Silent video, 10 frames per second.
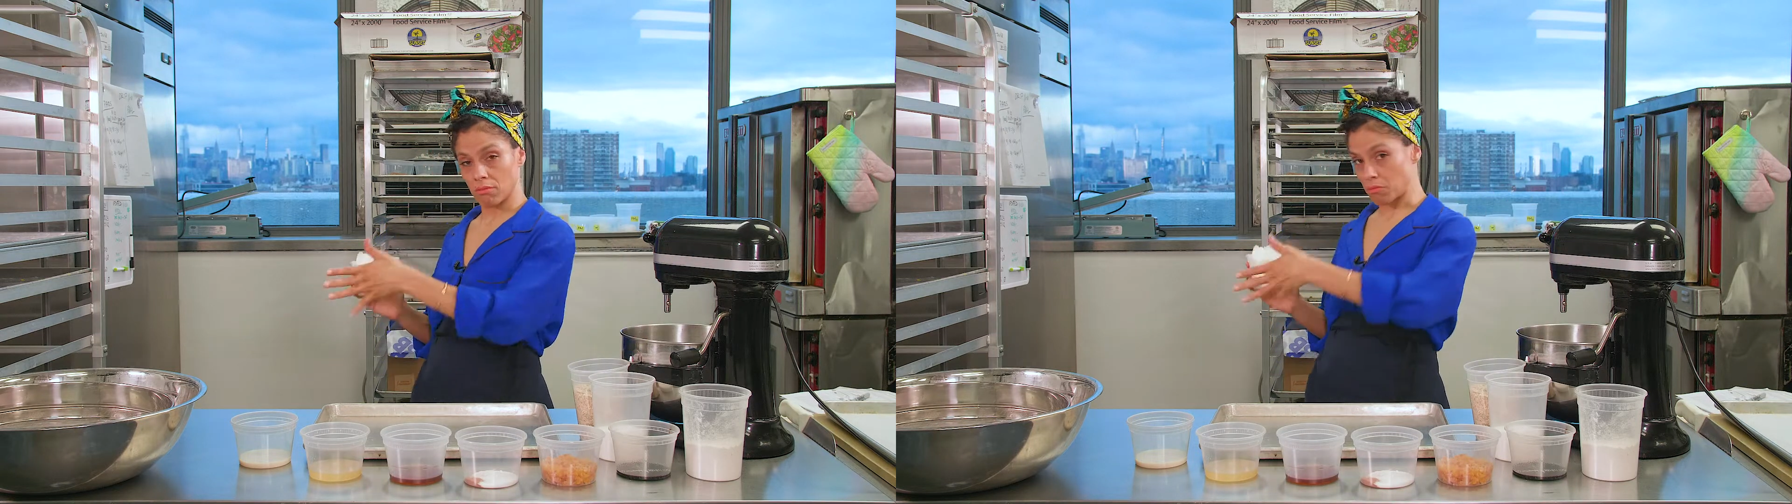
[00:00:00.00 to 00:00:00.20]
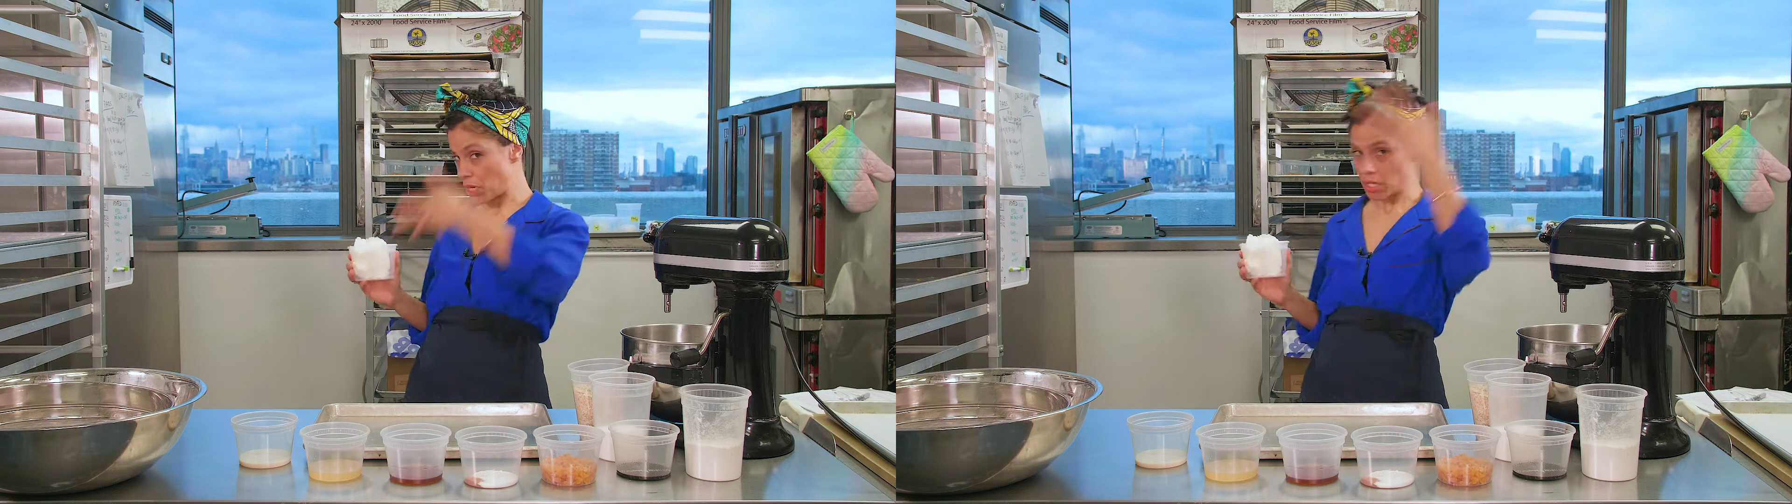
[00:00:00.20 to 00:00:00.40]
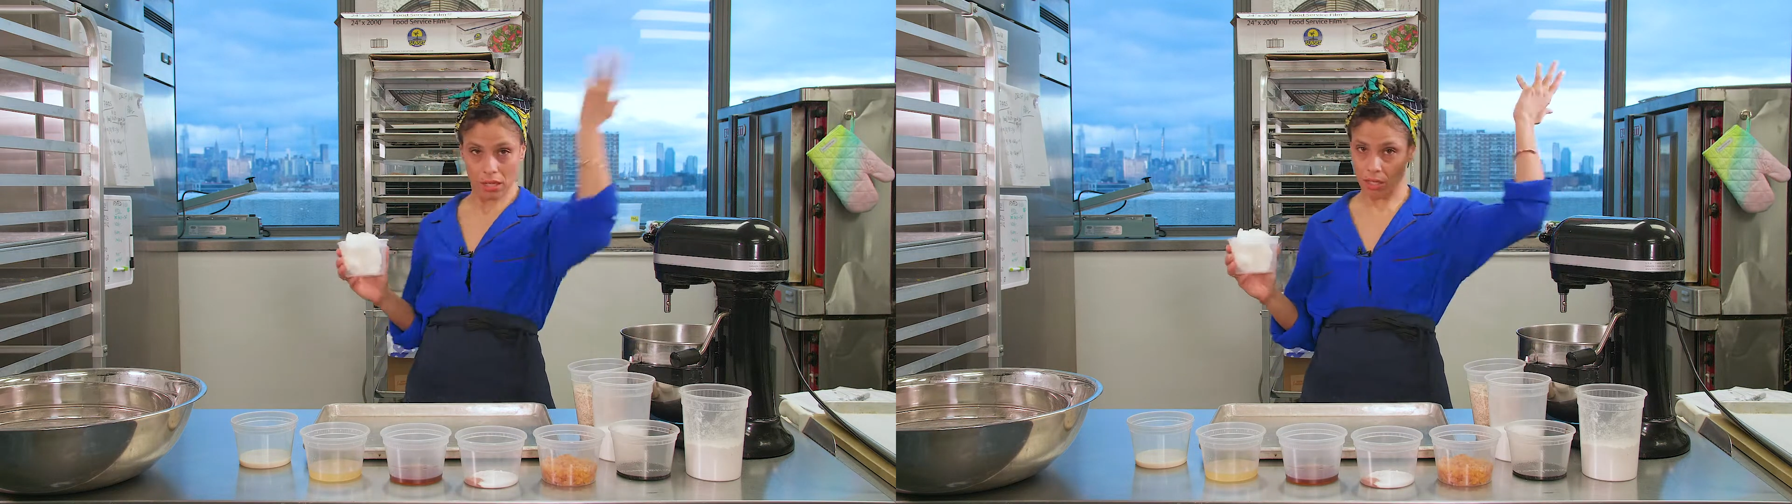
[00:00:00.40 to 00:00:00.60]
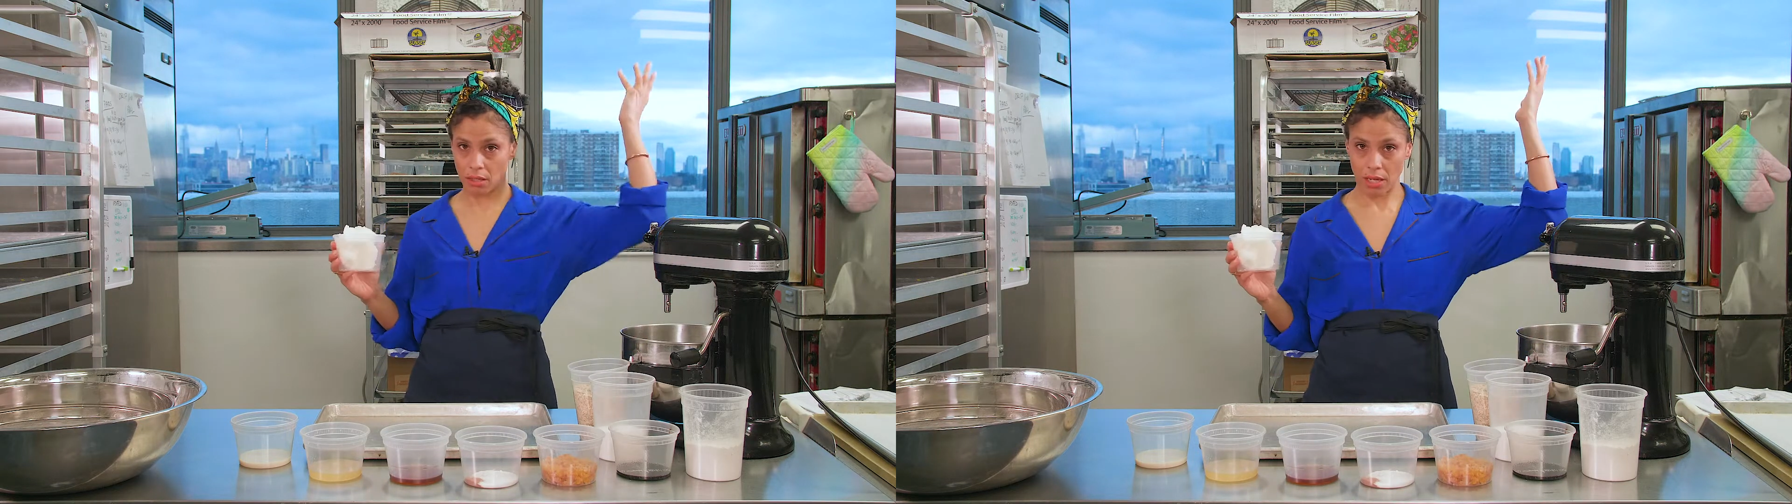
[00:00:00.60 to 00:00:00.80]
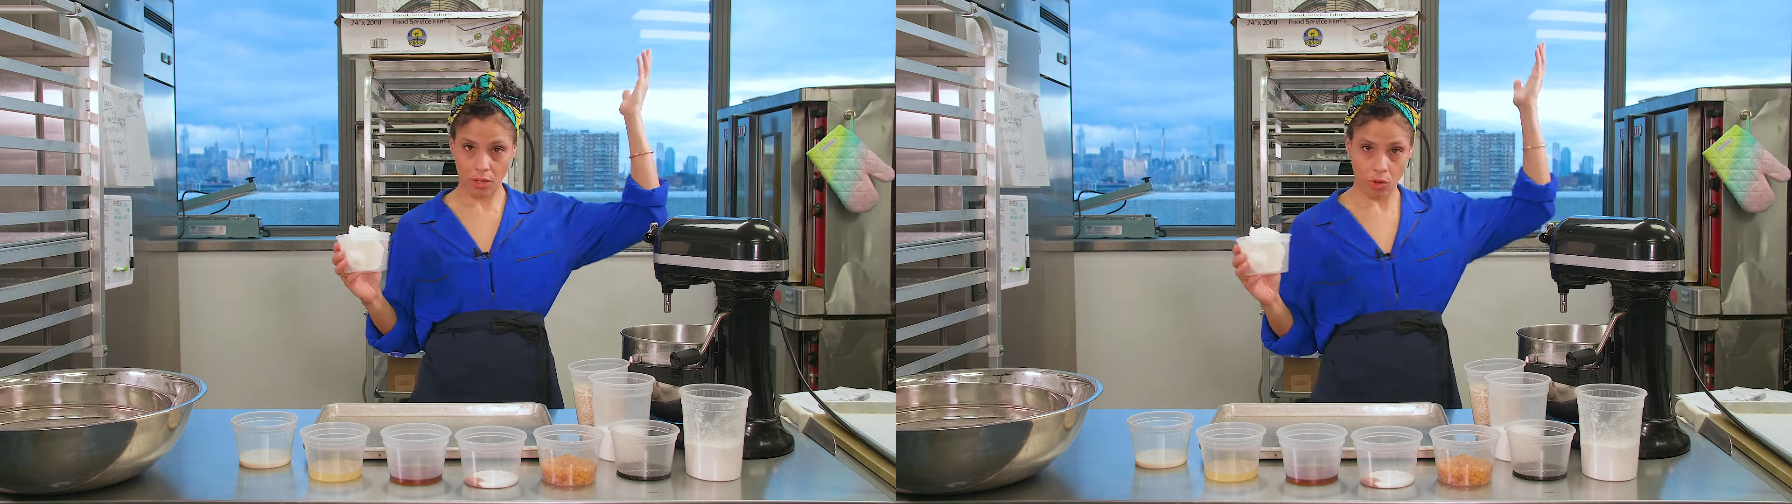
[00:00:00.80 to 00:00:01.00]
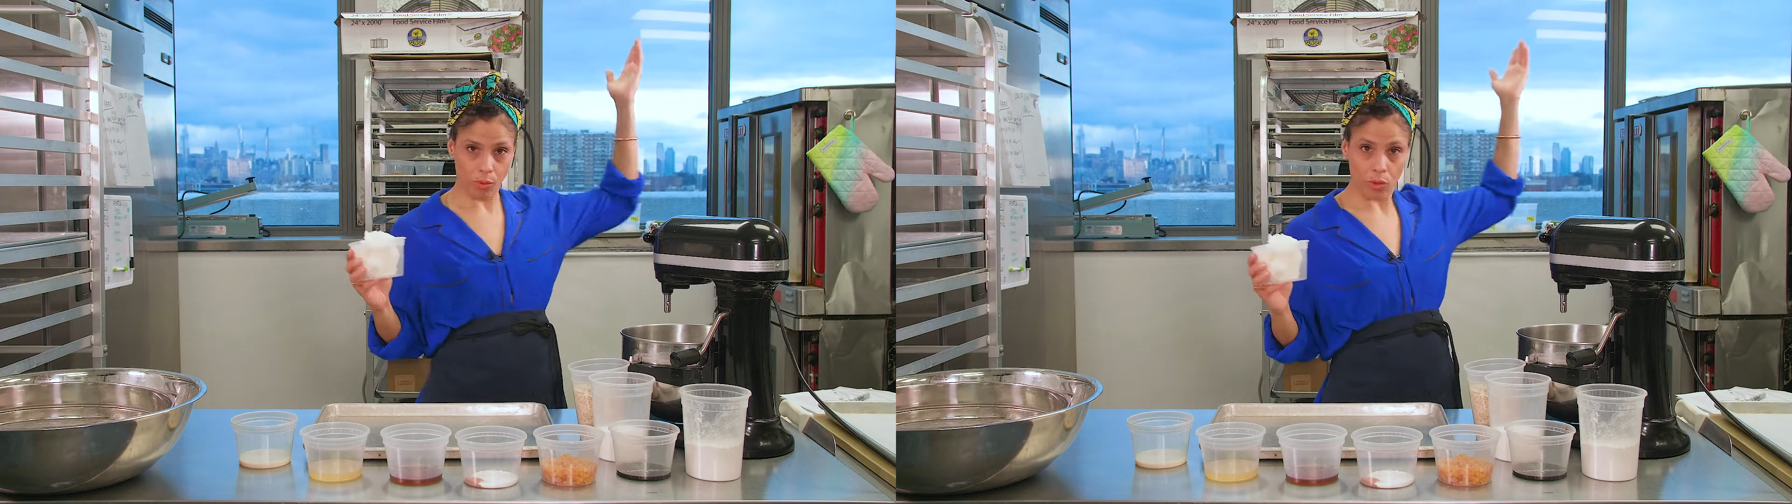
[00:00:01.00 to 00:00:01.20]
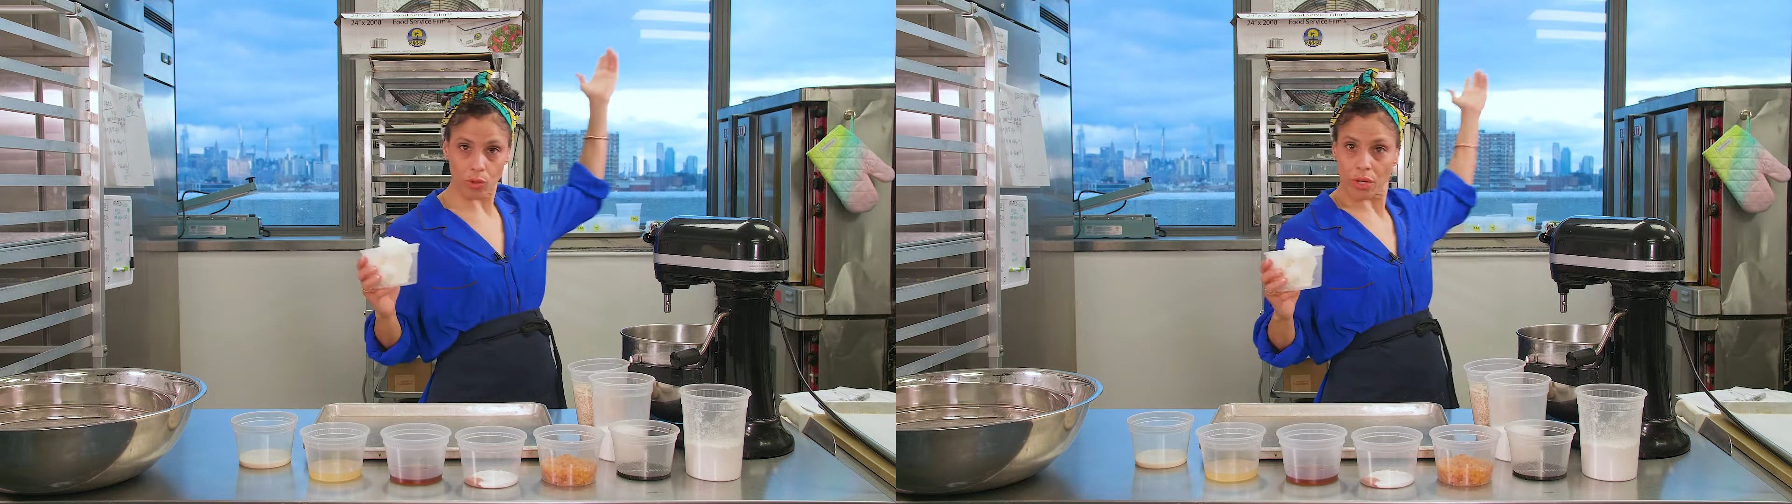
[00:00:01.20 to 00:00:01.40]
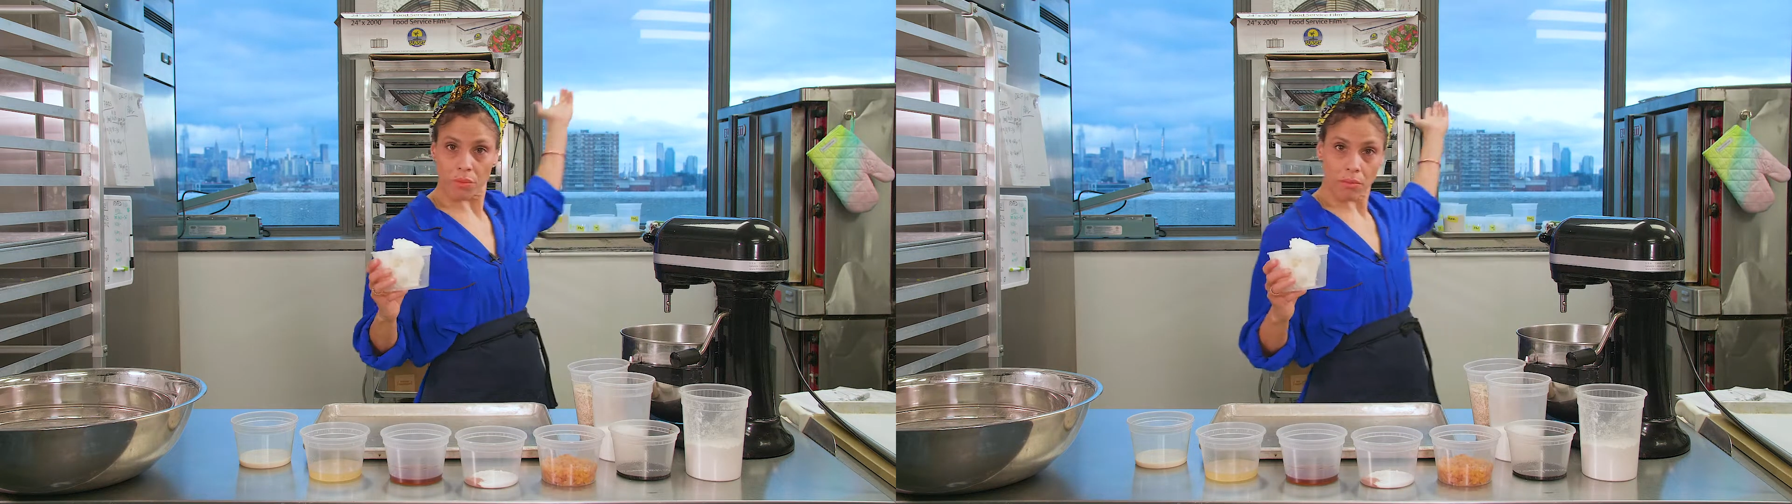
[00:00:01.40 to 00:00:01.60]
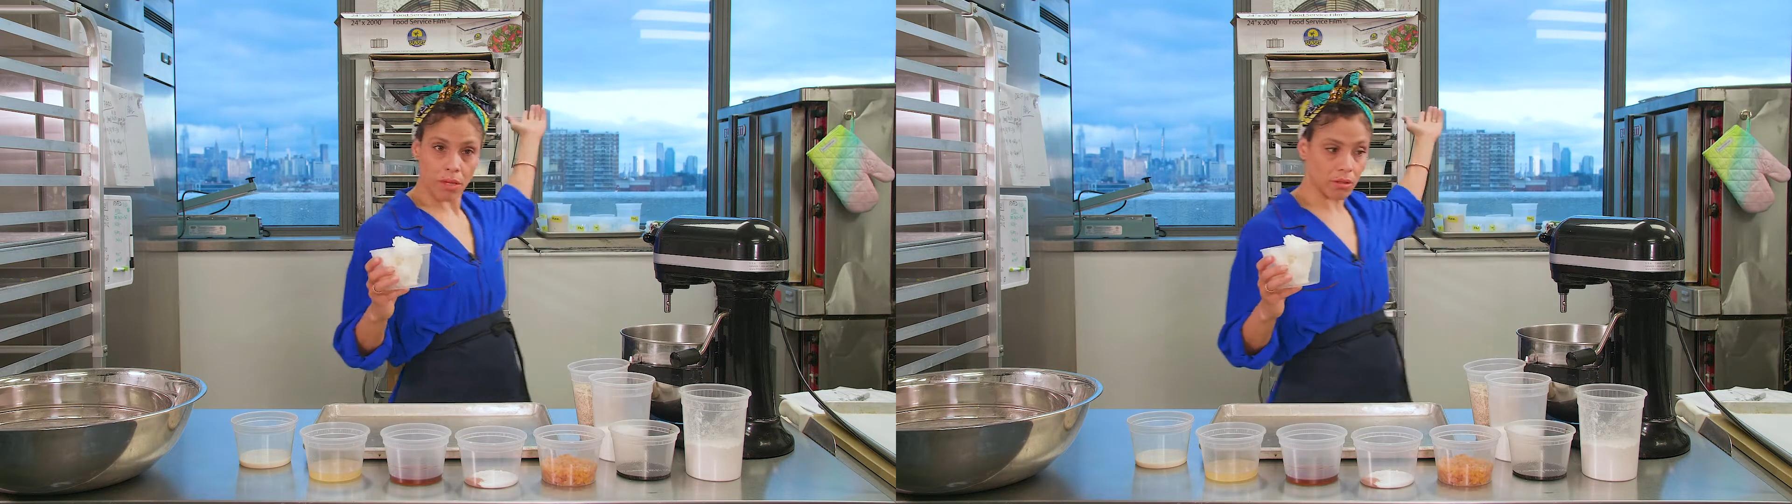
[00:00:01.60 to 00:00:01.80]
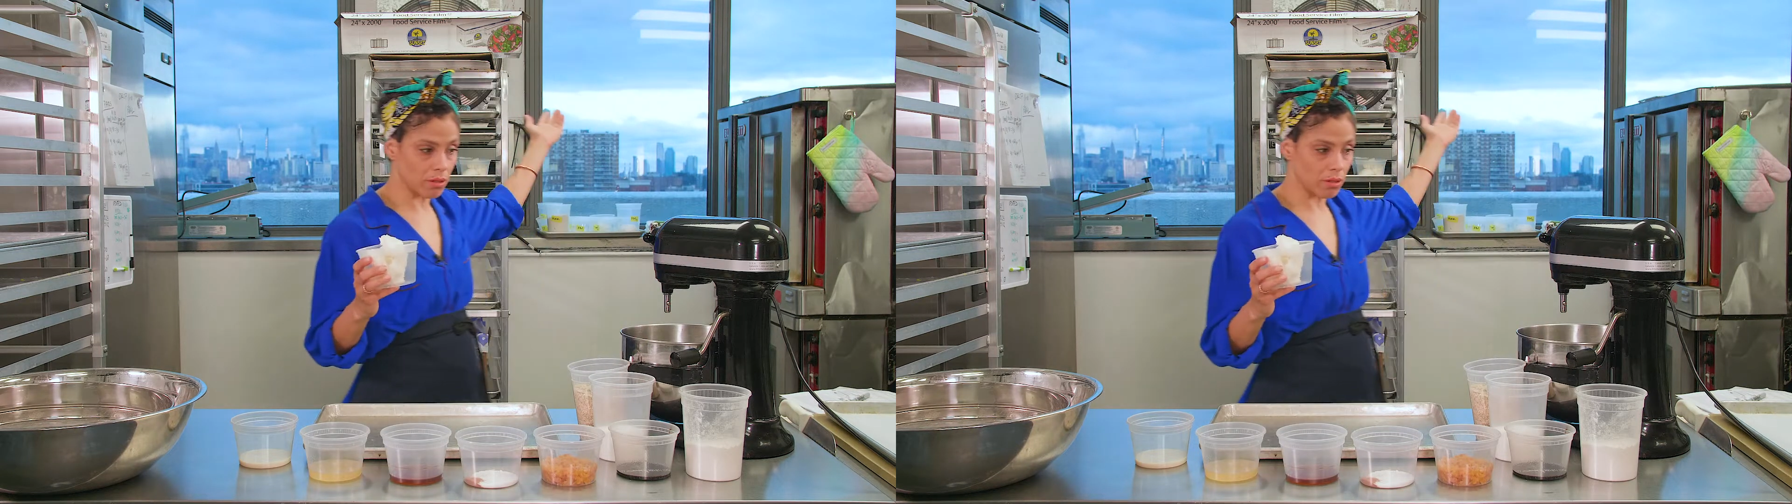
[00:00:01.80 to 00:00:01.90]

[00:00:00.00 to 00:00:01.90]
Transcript: making it like a normal creaming method